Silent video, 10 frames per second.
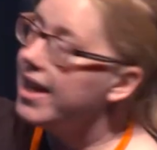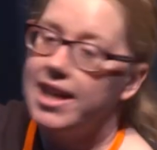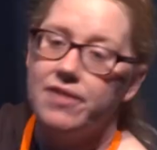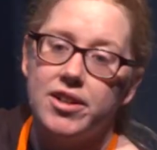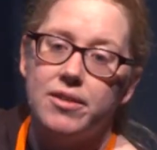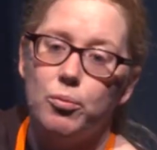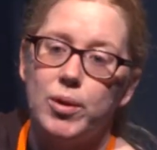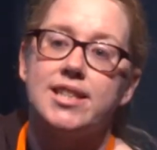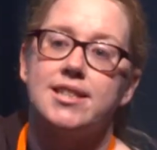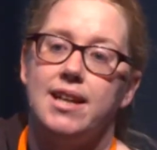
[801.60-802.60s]
give it
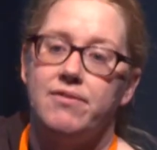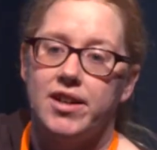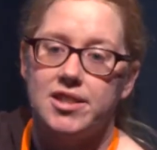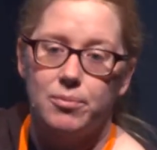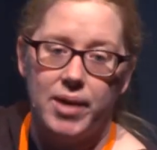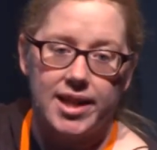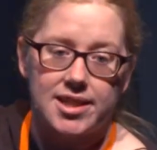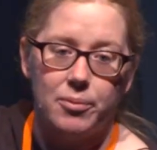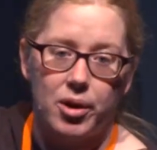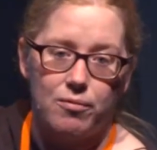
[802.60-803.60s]
which step function we
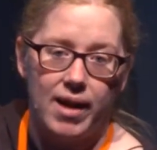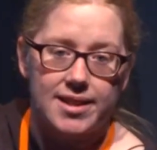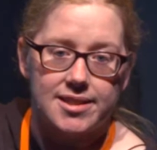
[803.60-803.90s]
actually want to run.